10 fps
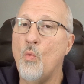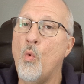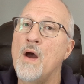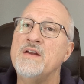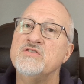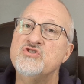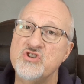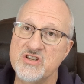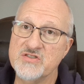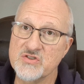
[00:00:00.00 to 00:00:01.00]
when
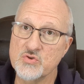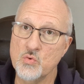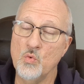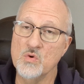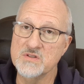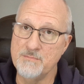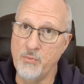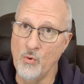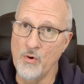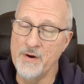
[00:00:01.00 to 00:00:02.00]
Jesus was
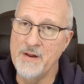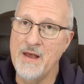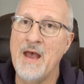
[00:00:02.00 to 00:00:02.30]
born